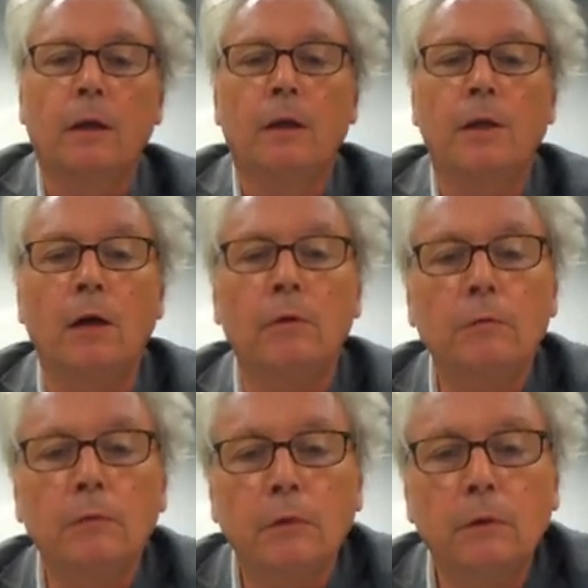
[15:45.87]
Now,
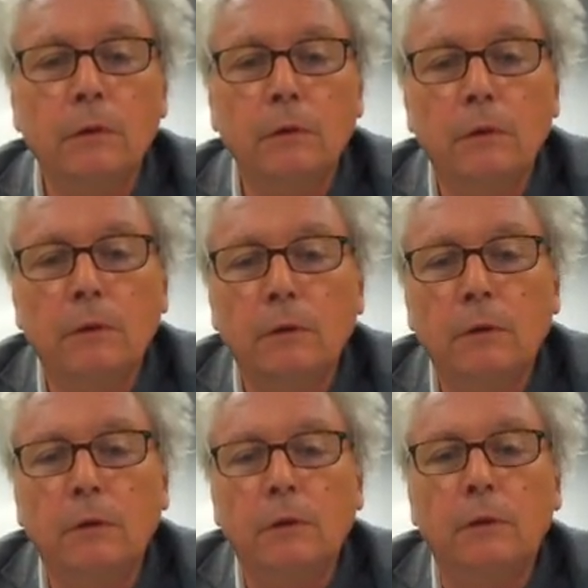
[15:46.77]

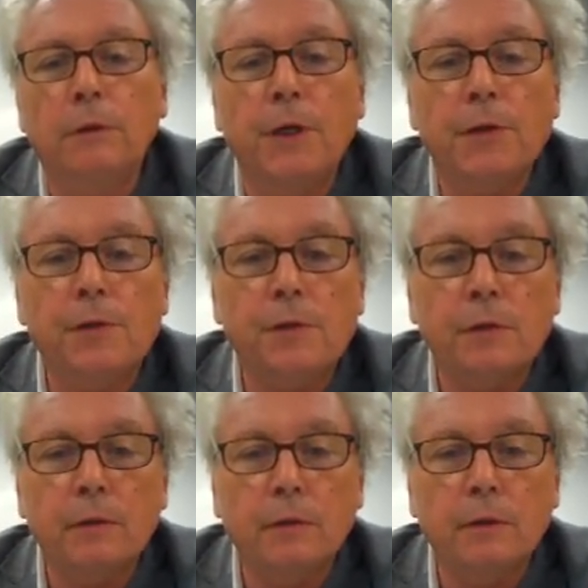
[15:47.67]
this